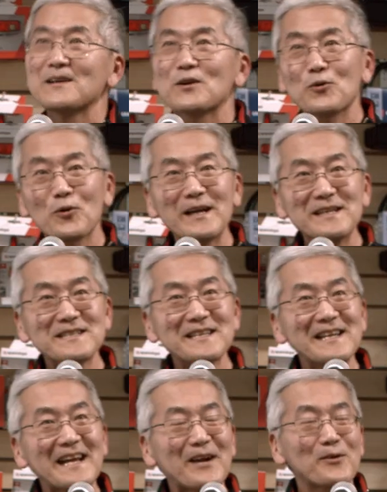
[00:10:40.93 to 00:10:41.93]

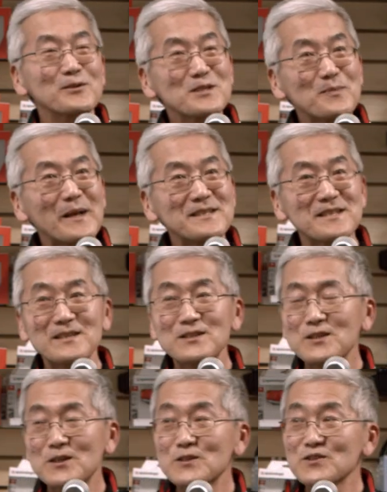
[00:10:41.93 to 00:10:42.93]
crazy aerospace
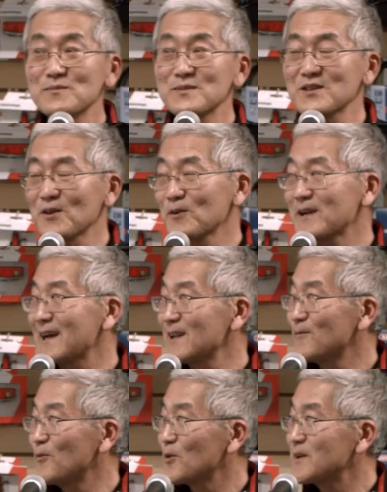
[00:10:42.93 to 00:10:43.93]
engineers from Southern
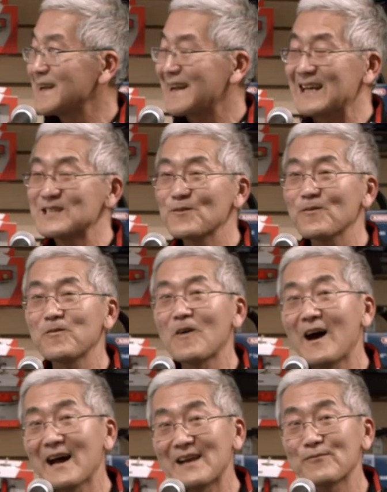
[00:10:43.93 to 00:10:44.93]
California. It has
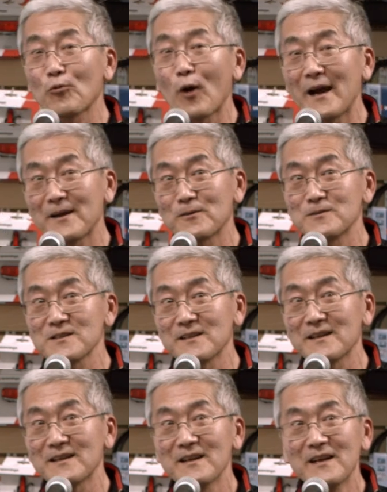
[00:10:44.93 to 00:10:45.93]
five riders in
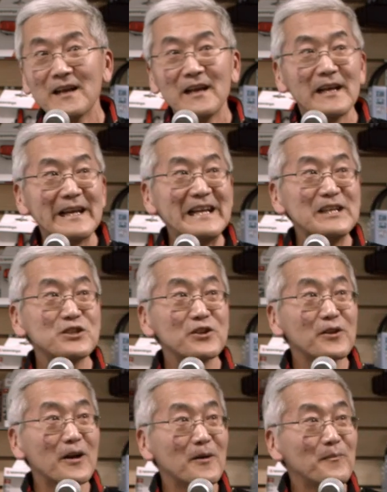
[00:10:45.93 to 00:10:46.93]
it. Each
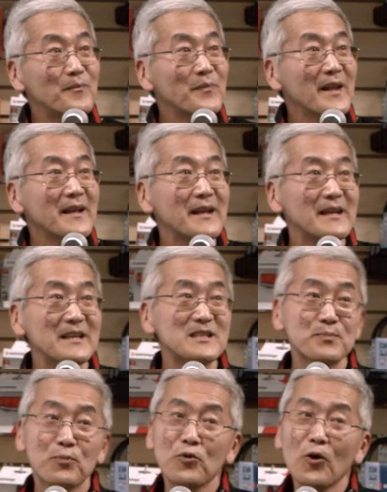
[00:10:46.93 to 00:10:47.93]
of them is
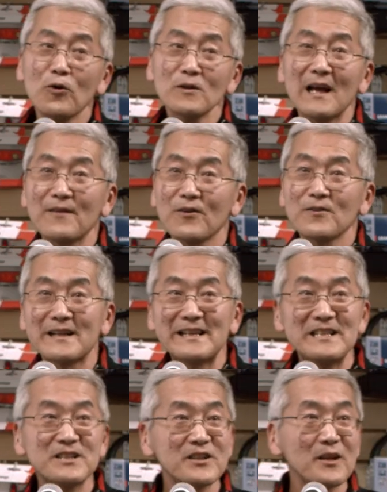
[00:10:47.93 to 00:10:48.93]
pro level, and
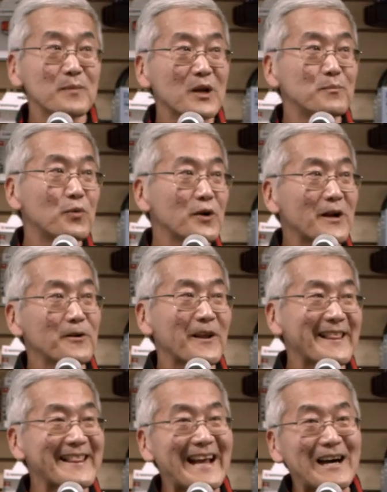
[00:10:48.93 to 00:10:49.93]
each of them can put out a
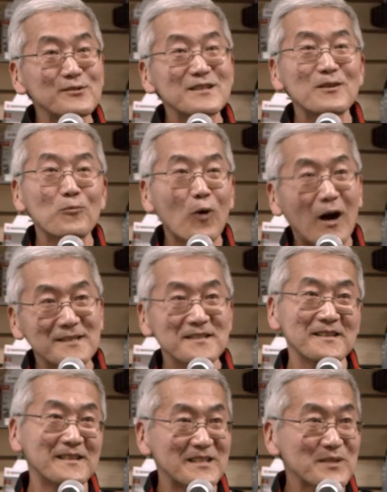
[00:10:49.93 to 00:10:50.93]
thousand
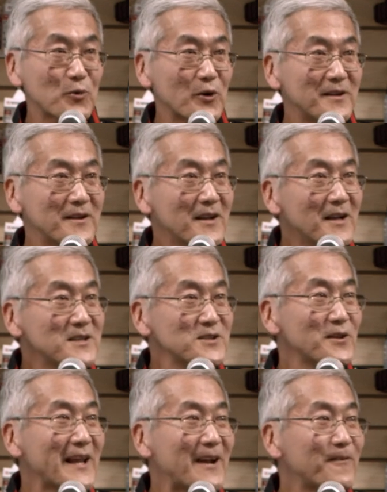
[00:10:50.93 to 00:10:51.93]
watts in the spring.
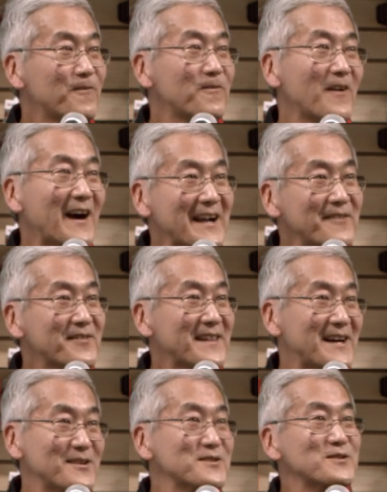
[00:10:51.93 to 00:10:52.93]
So they had
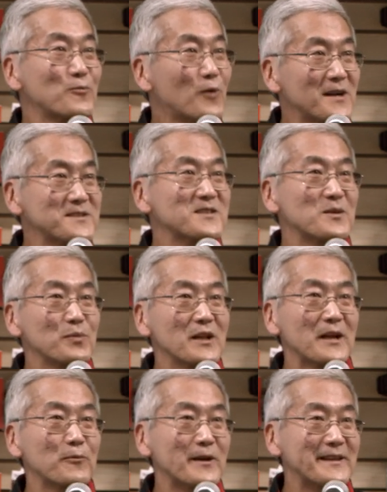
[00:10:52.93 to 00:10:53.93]
5,000 watts to
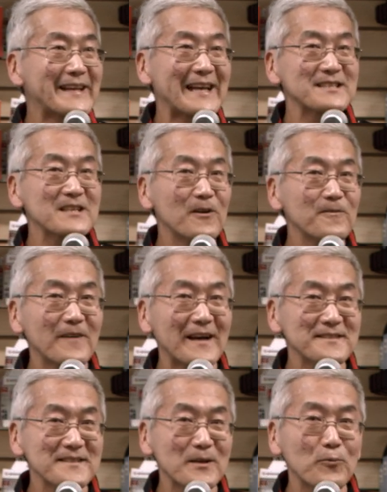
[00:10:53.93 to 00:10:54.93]
play with. Guess how
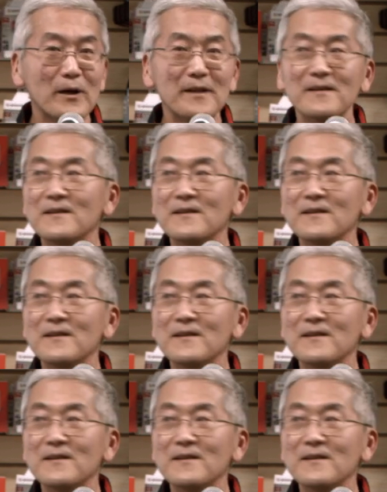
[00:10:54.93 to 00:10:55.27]
fast they went?